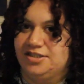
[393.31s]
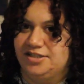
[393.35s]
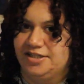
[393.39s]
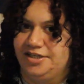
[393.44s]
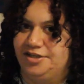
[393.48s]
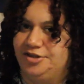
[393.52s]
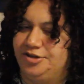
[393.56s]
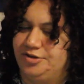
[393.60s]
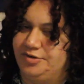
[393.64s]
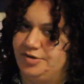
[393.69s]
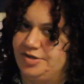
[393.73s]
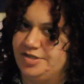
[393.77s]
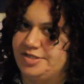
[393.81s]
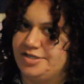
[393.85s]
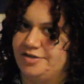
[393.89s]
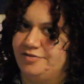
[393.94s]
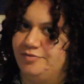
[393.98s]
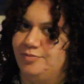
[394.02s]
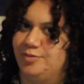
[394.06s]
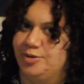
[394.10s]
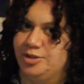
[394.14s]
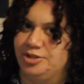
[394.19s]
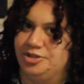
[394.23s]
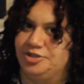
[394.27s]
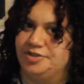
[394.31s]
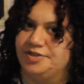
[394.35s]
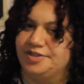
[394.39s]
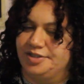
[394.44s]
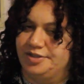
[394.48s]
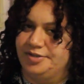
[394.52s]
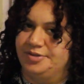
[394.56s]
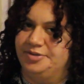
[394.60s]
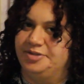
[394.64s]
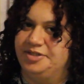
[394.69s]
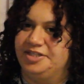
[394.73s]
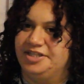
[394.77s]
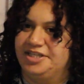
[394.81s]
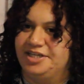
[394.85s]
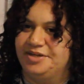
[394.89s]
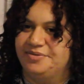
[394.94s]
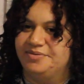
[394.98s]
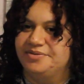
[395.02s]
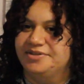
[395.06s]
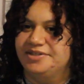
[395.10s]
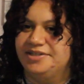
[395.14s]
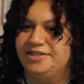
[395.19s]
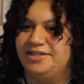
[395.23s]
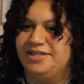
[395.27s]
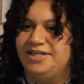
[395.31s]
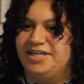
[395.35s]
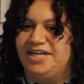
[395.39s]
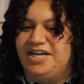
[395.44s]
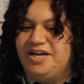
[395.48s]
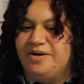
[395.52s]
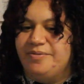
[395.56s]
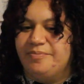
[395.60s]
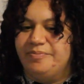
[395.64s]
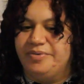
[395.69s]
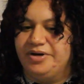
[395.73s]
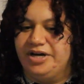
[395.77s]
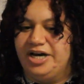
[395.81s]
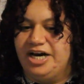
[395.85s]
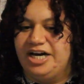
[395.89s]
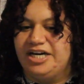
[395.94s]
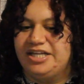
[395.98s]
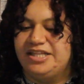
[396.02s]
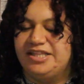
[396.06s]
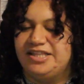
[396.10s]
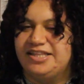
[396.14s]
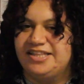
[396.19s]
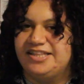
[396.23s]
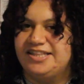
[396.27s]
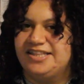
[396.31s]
like 3 self-portraits including that one, but I